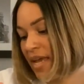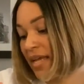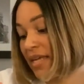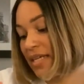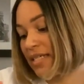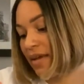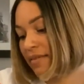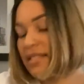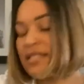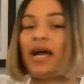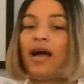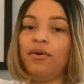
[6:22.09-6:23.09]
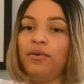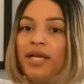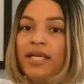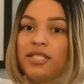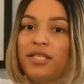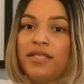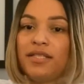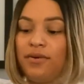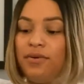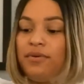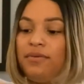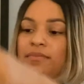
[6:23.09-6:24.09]
And it does have the star on it, so that's
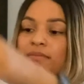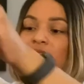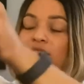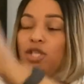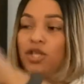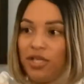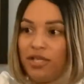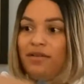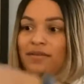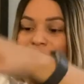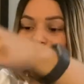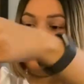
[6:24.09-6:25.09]
cool, that's good.